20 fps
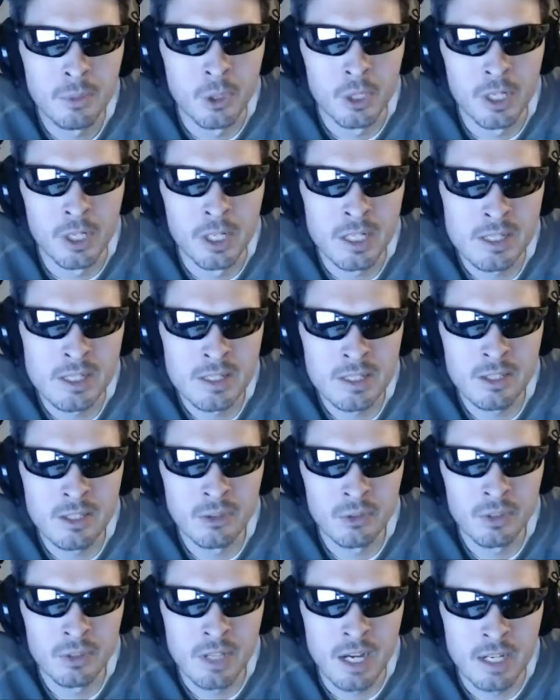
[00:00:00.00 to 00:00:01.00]
it's still
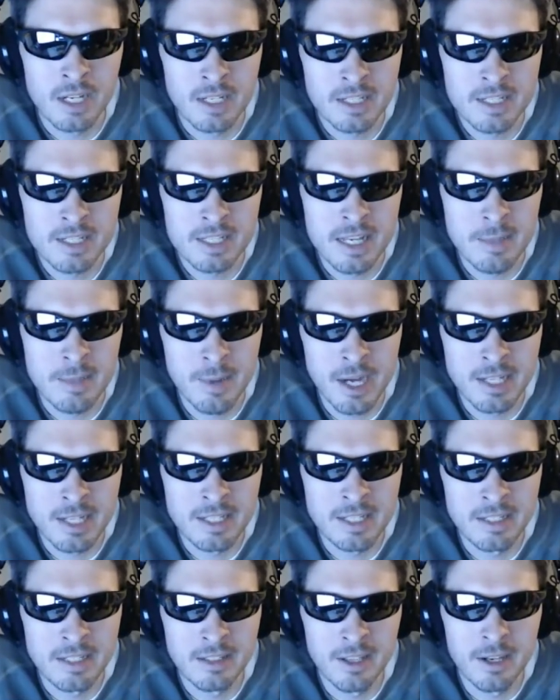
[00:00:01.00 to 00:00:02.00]
kind of the same
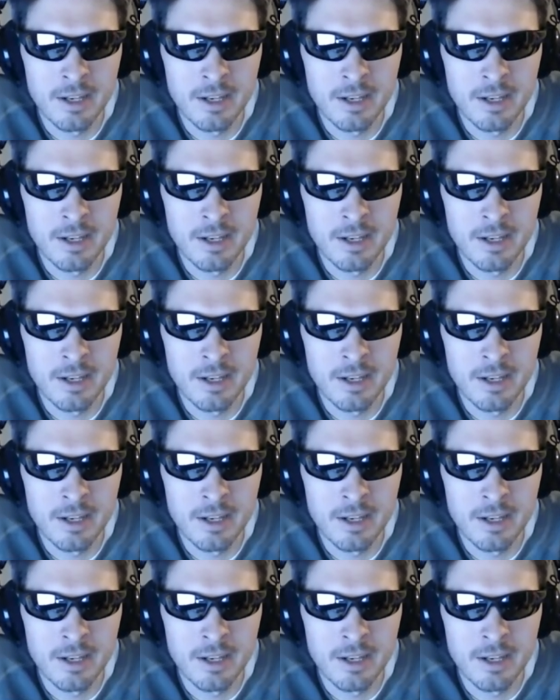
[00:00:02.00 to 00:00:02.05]
idea though.